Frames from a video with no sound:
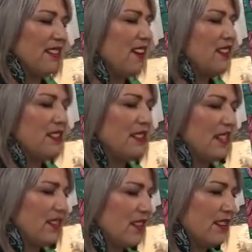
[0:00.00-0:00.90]
I use
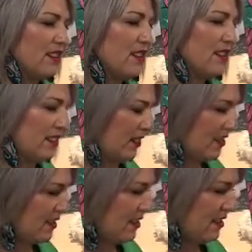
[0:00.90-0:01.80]
that joke a lot, so
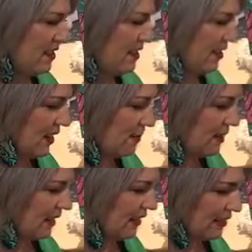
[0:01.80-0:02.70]
I
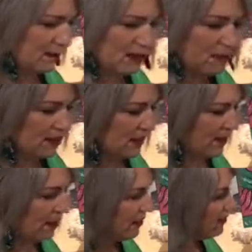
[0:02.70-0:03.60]
better get some new
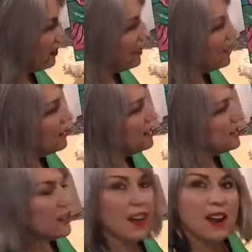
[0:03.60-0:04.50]
material.
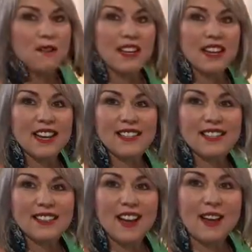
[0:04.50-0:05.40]
So now I'm going to get
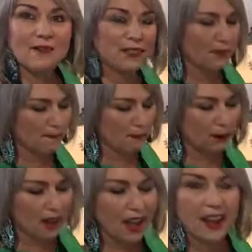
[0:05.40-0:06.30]
some
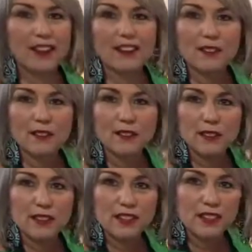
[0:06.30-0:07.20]
black
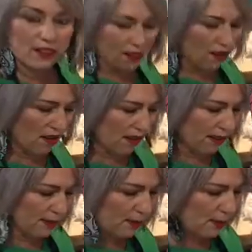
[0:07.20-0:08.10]
still on the
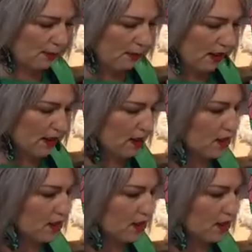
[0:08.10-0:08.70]
small brush.